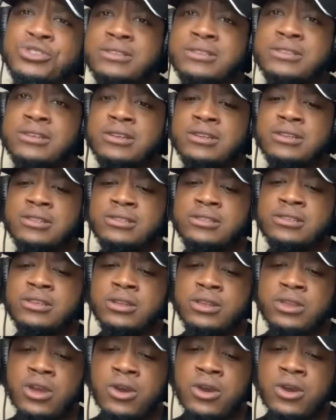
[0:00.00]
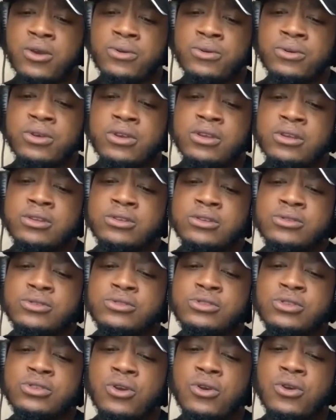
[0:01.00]
to know.
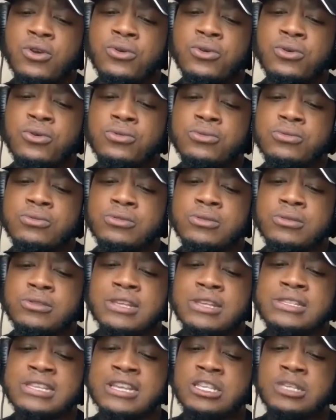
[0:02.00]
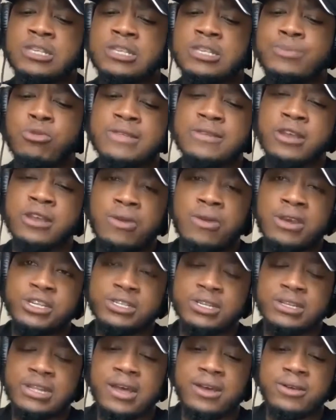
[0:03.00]
So let's take sports out of the
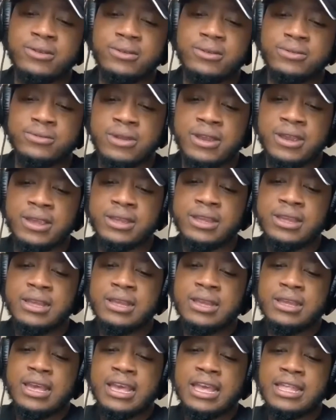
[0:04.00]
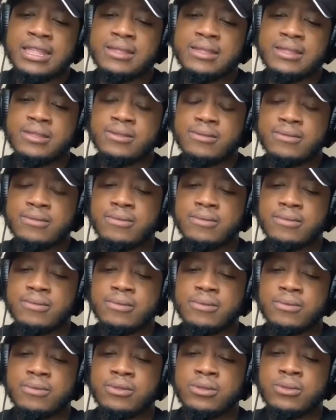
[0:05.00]
equation now, right? And
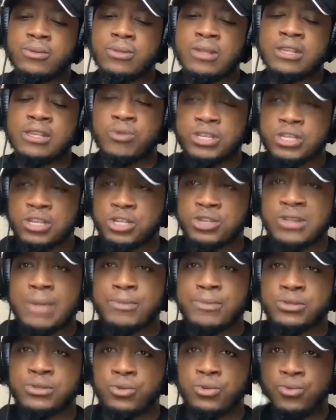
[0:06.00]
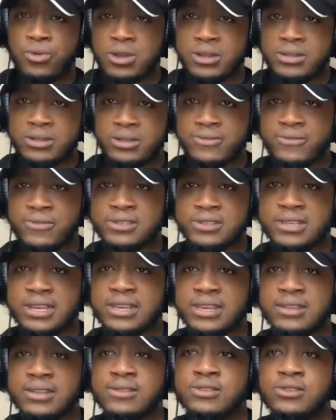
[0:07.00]
let's retouch on episode 1 for a
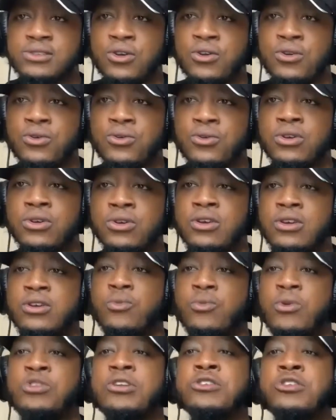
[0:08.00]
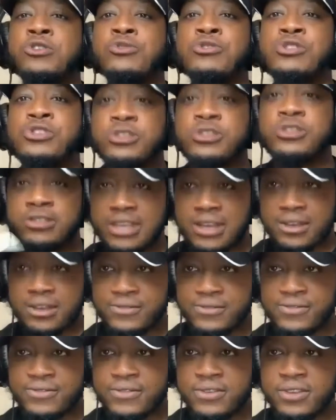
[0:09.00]
second. So when you introduced
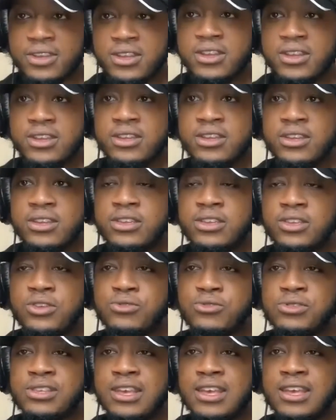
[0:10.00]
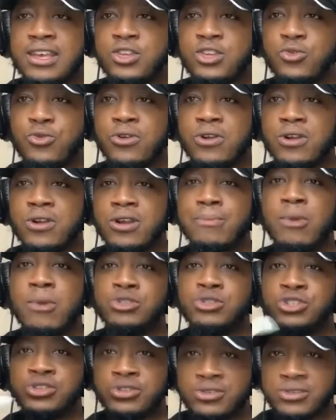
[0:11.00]
yourself, you said you were
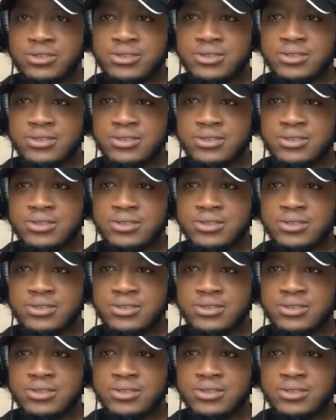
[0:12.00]
emotional.